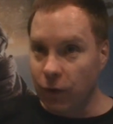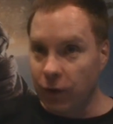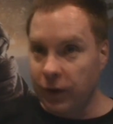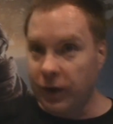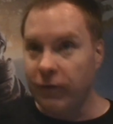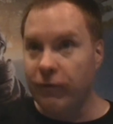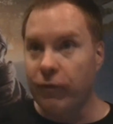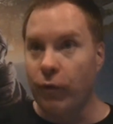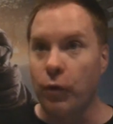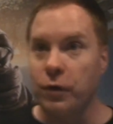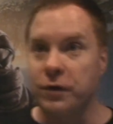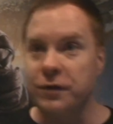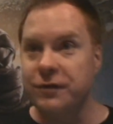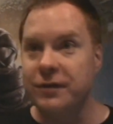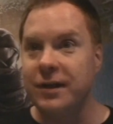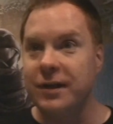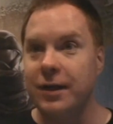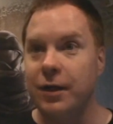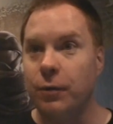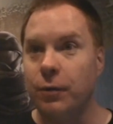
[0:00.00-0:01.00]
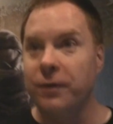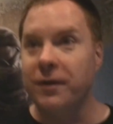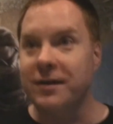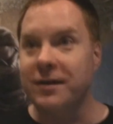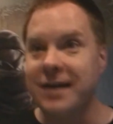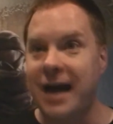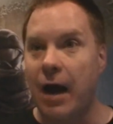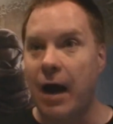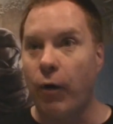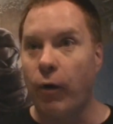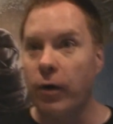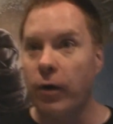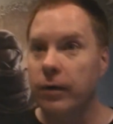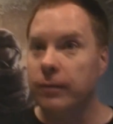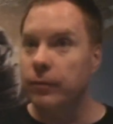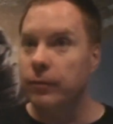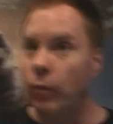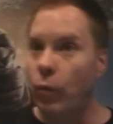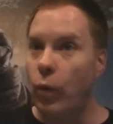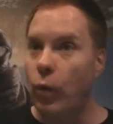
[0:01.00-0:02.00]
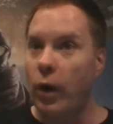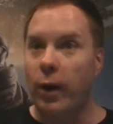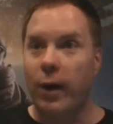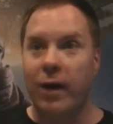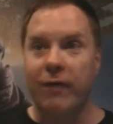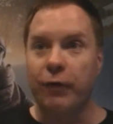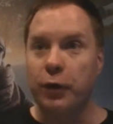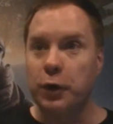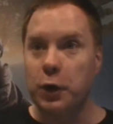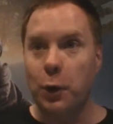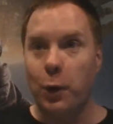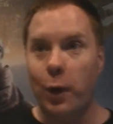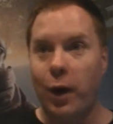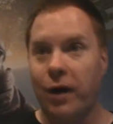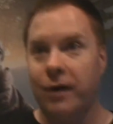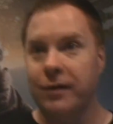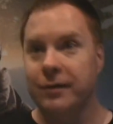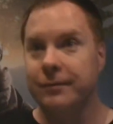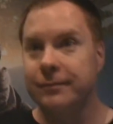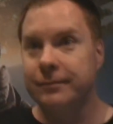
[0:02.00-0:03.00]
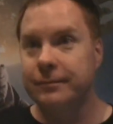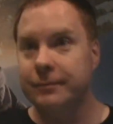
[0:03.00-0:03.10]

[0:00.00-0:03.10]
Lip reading: We're looking forward to seeing you in the tower, wherever you are.